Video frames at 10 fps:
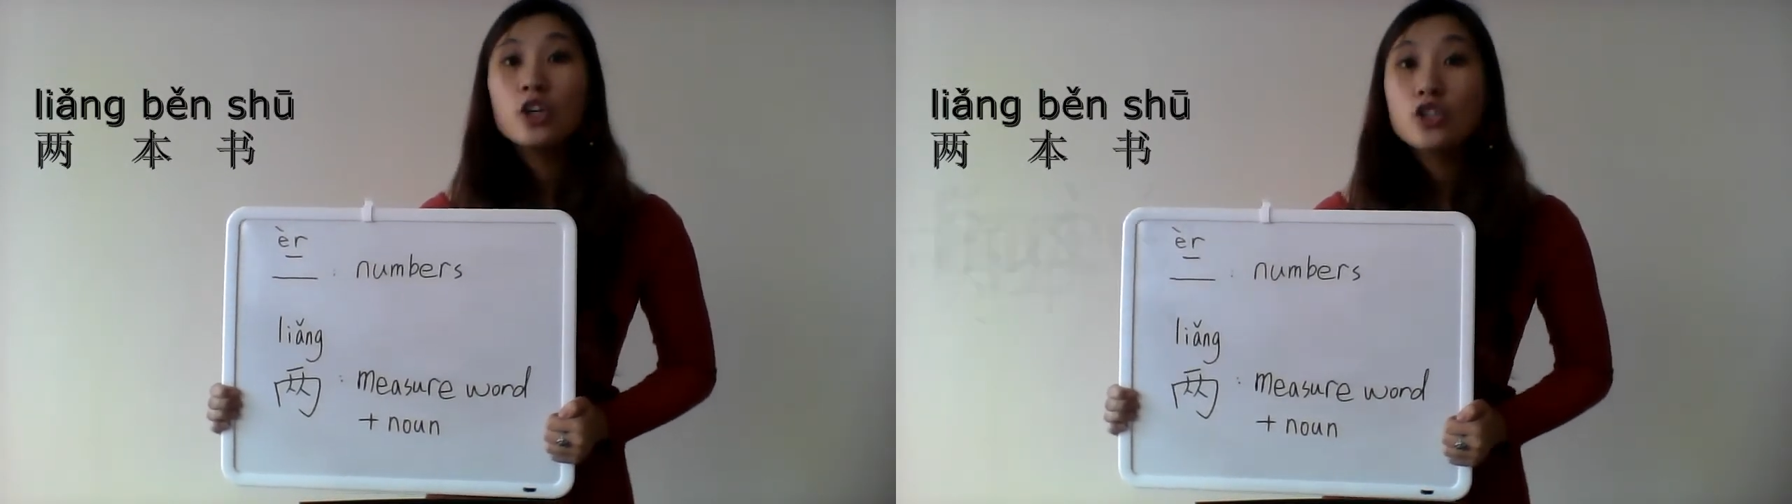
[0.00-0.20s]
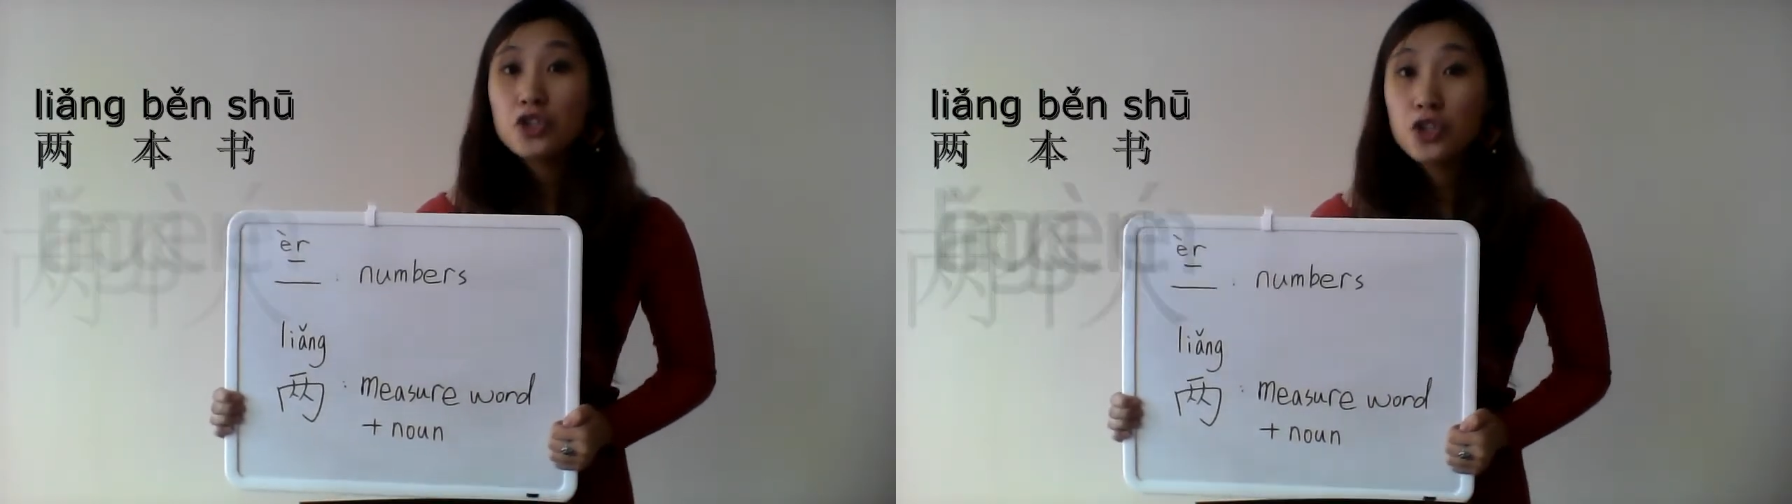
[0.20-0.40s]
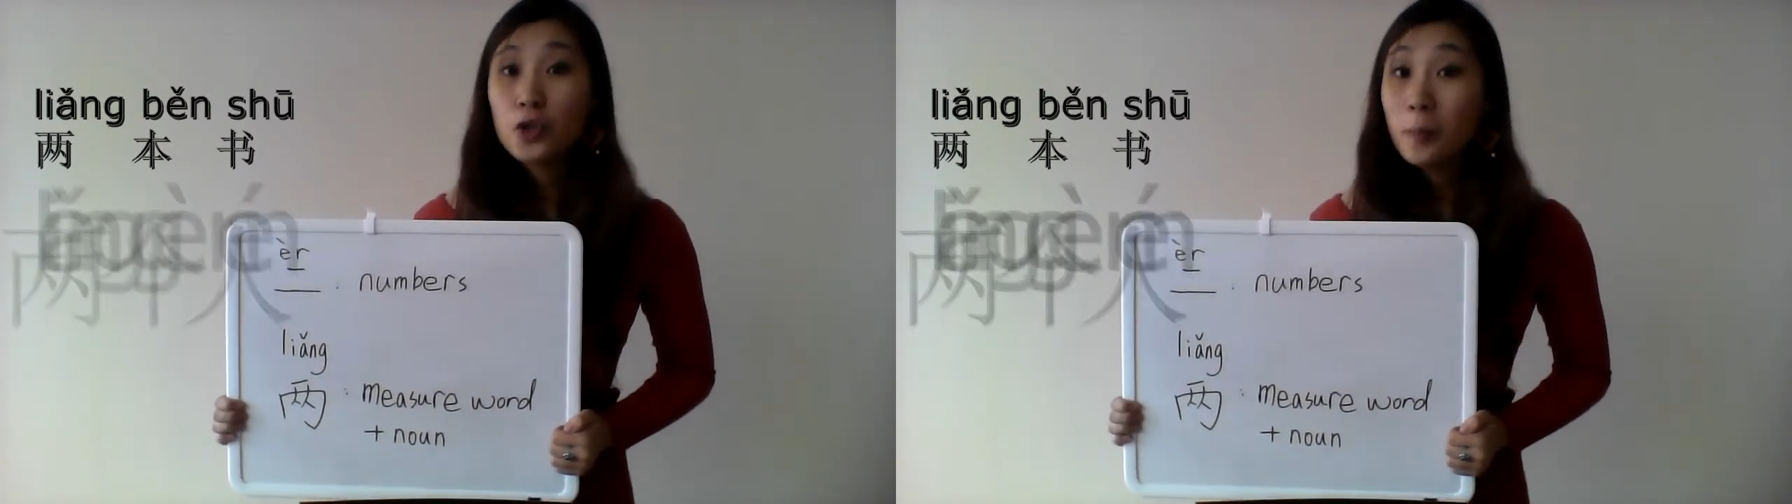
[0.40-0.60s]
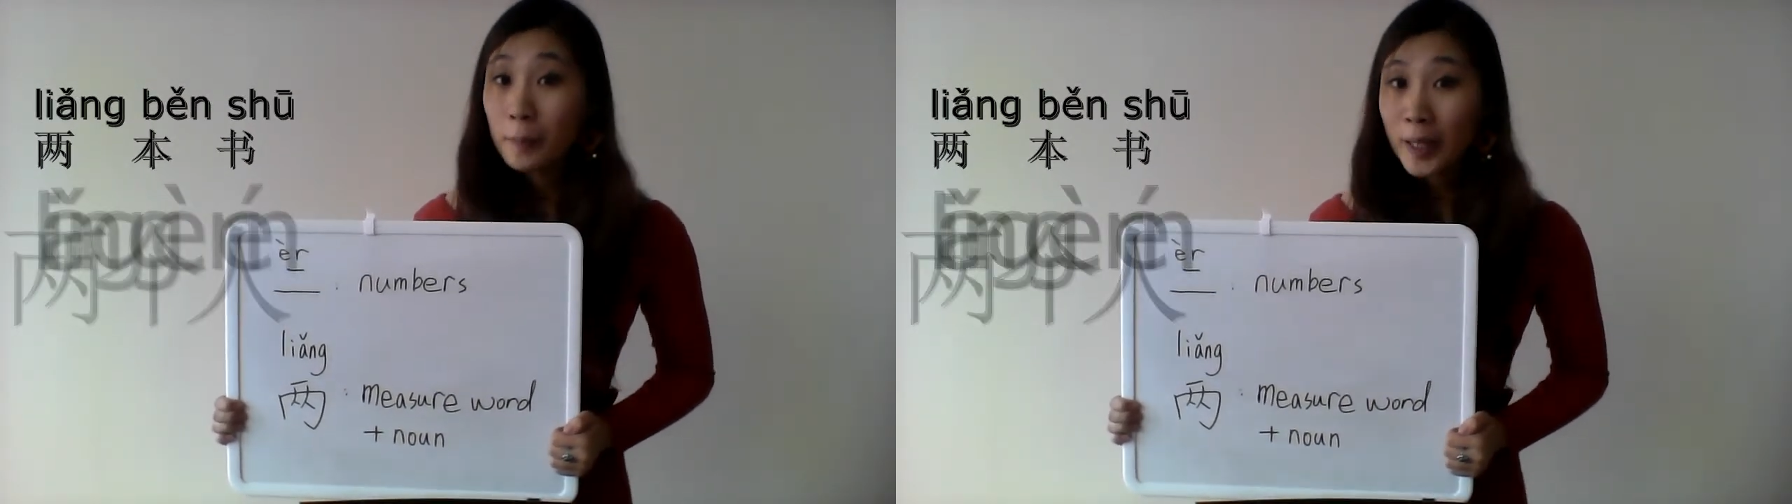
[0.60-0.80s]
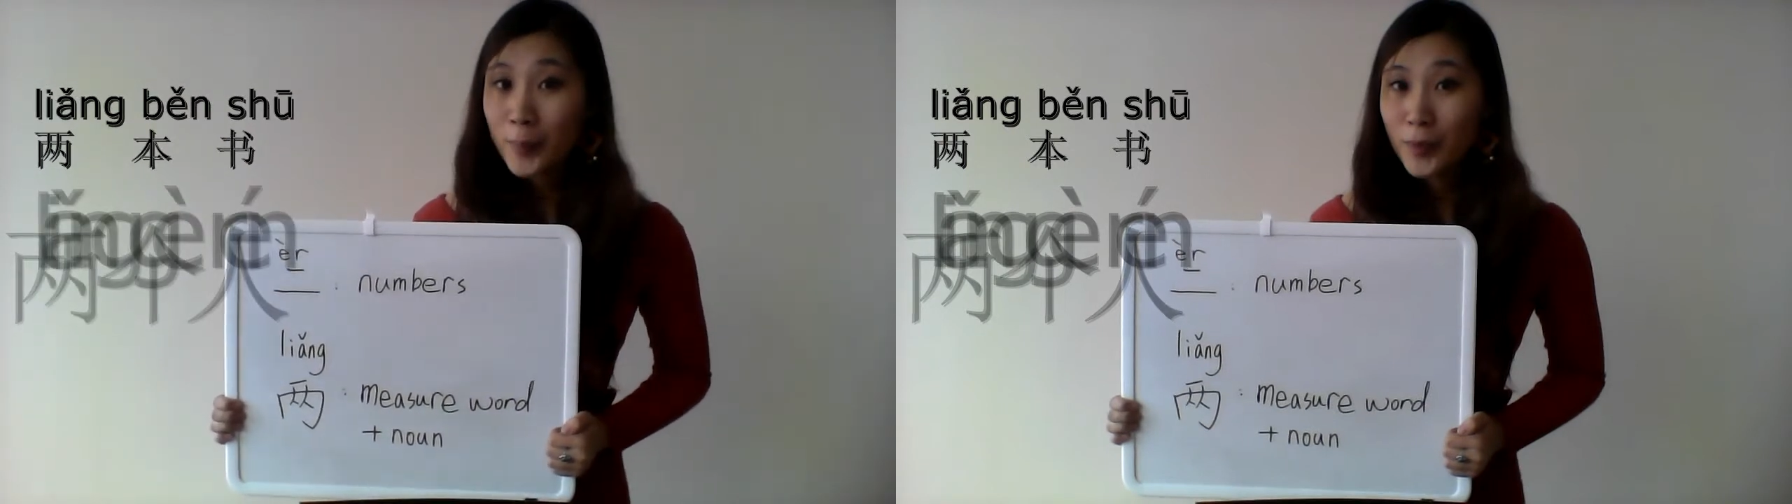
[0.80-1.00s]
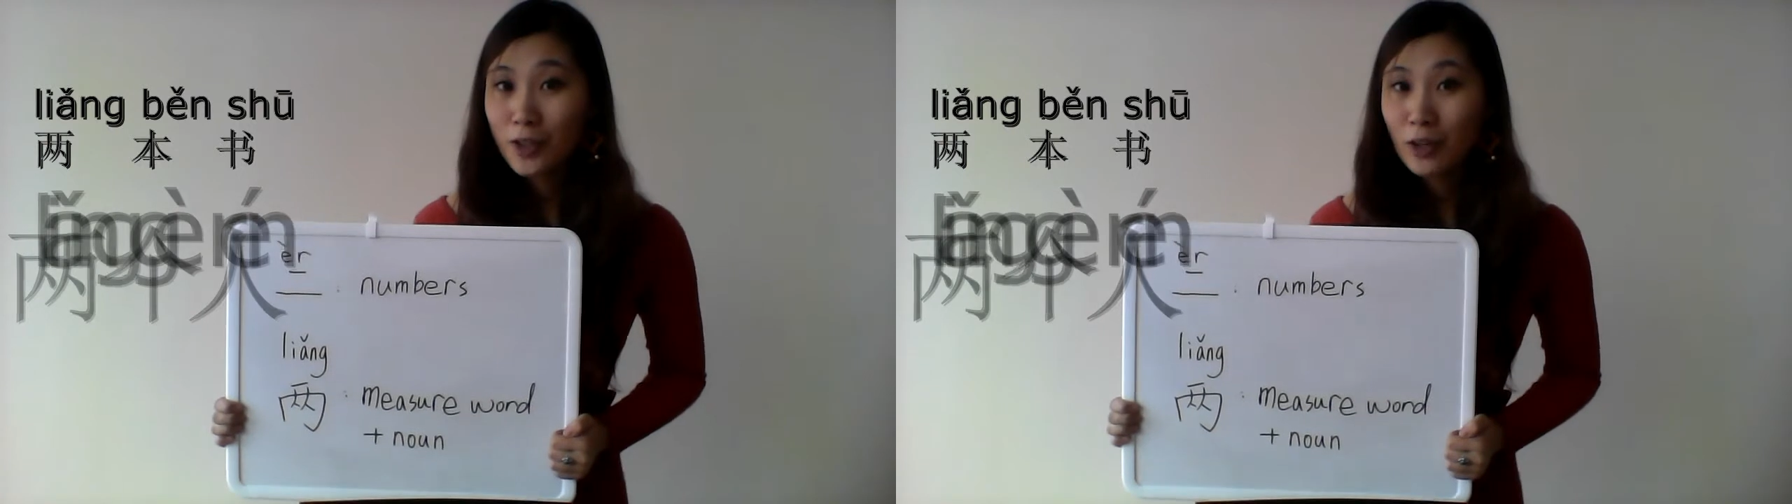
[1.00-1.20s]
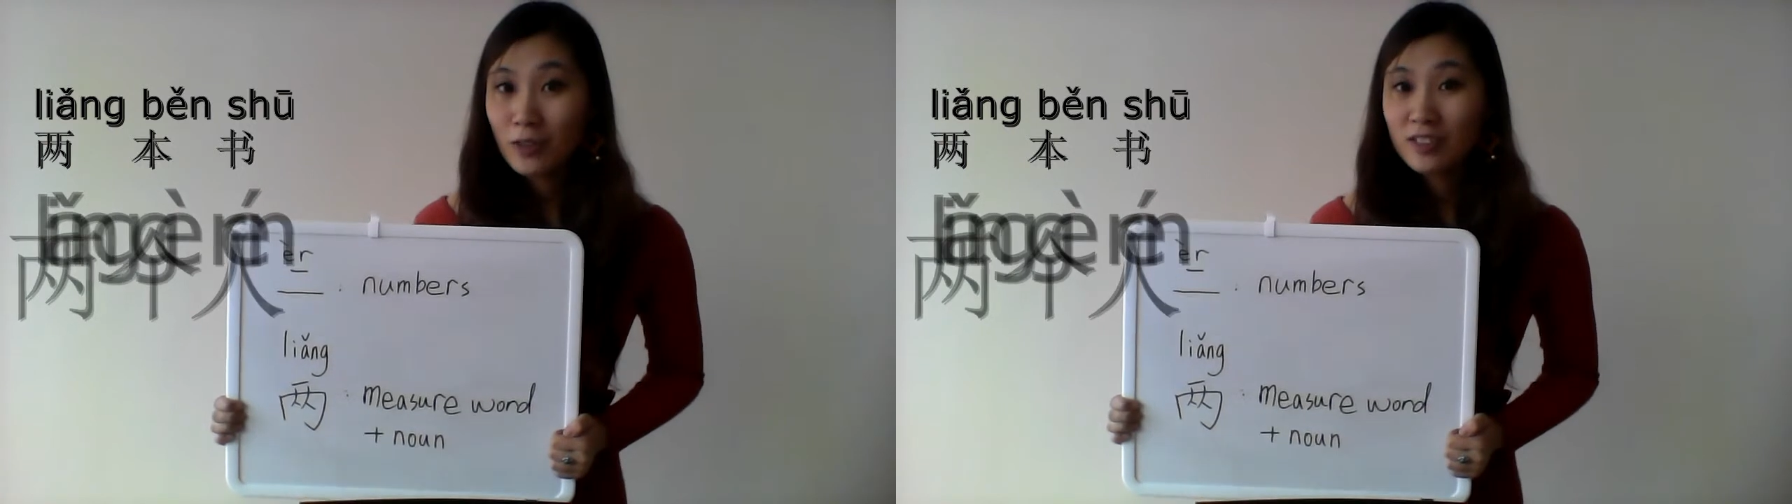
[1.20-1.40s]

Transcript: Two people,